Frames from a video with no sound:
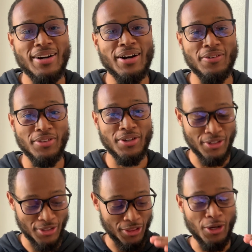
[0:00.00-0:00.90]
of
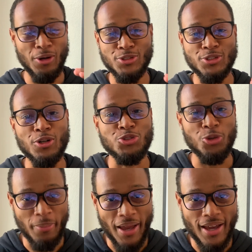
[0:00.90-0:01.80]
their low
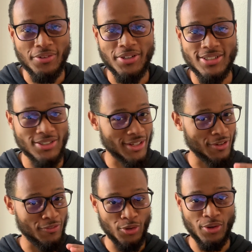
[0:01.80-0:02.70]
social battery, so they
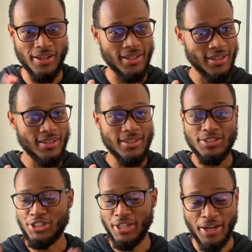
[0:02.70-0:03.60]
avoid
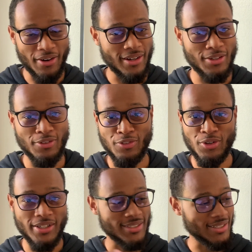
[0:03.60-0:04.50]
sharing and
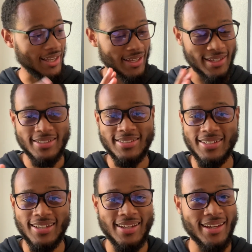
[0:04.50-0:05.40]
avoid saying this and
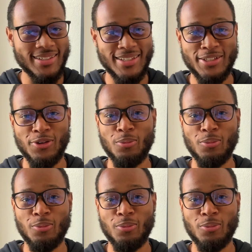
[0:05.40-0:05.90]
saying that because they know